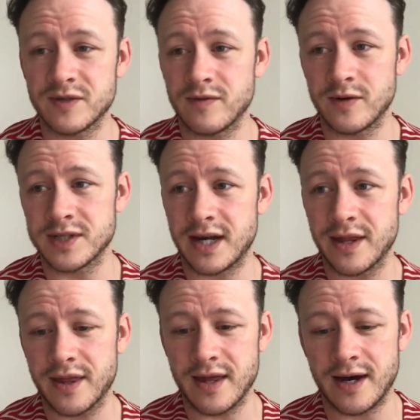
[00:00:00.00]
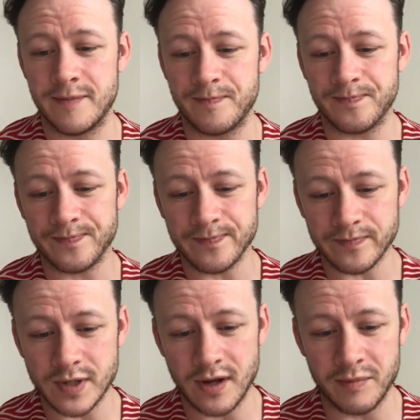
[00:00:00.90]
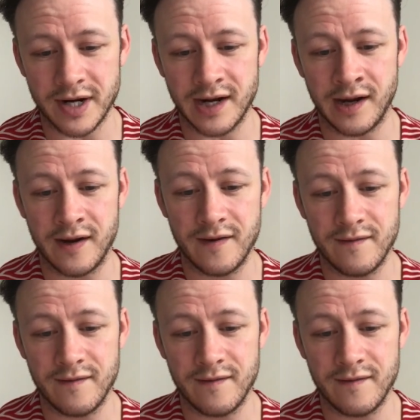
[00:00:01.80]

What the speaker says: Forsyth, on my